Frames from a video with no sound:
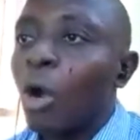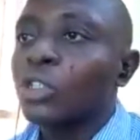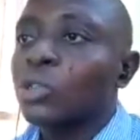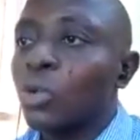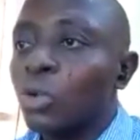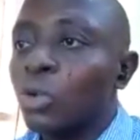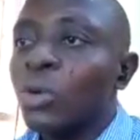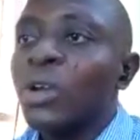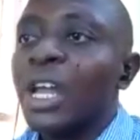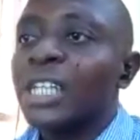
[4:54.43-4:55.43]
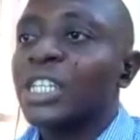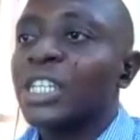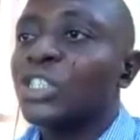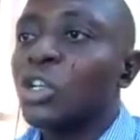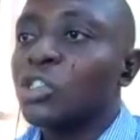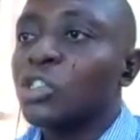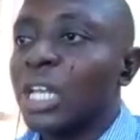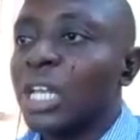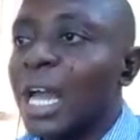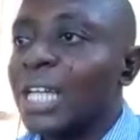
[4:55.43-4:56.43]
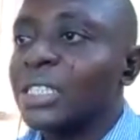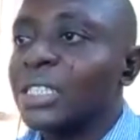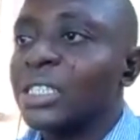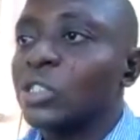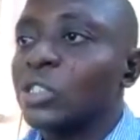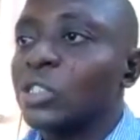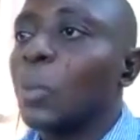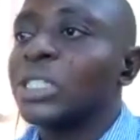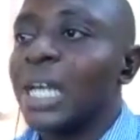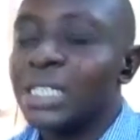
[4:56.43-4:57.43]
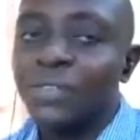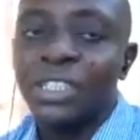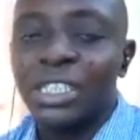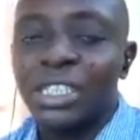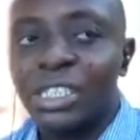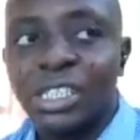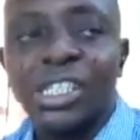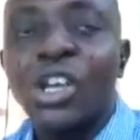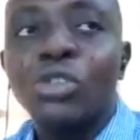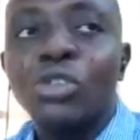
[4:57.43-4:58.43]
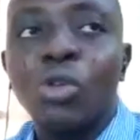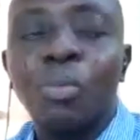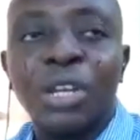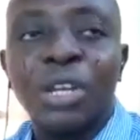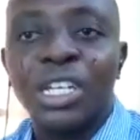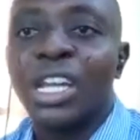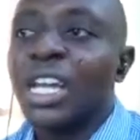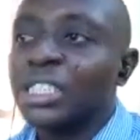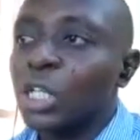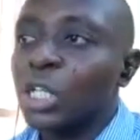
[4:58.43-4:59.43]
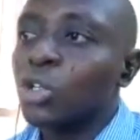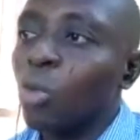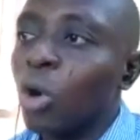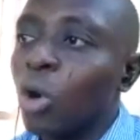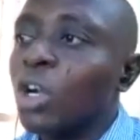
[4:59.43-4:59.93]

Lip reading: Also, extension utilize supporting activities to bring extension